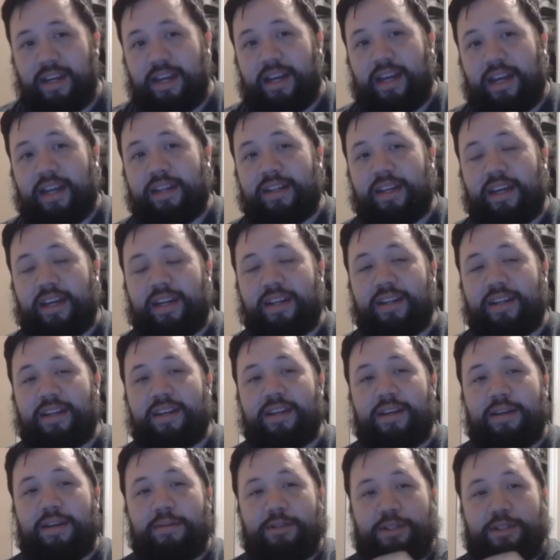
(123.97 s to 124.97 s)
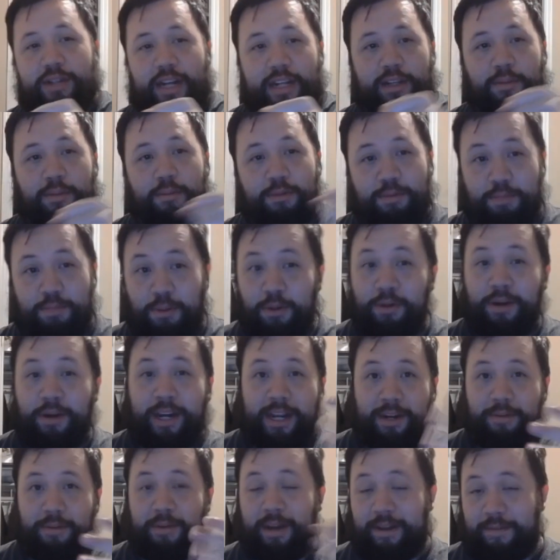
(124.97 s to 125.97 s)
and then she'd have to almost pull her
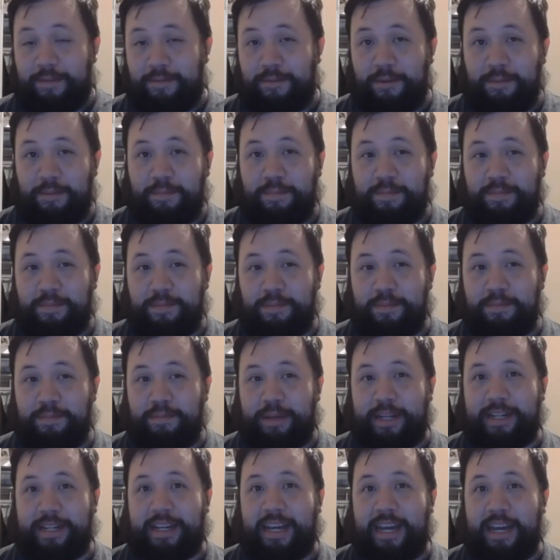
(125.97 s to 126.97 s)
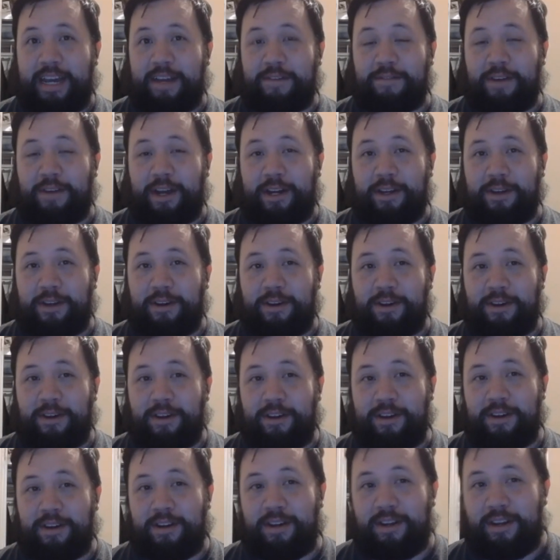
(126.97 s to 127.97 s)
hand away from Pena hand fighting her
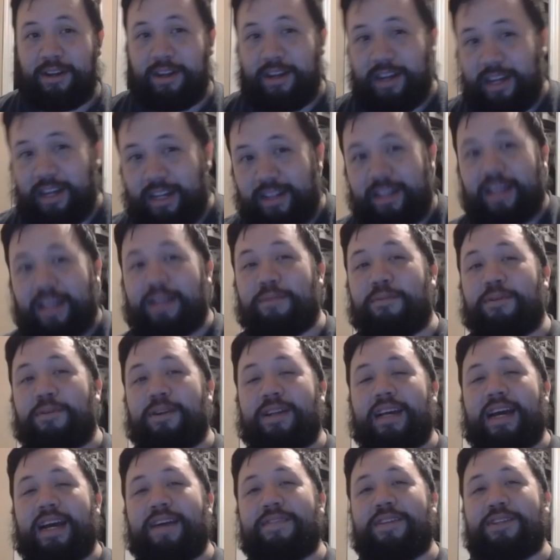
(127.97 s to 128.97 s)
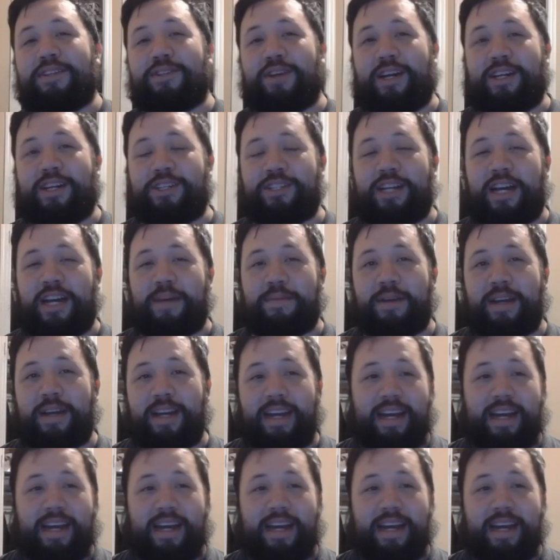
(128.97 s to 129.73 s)
and then would have to try and jab.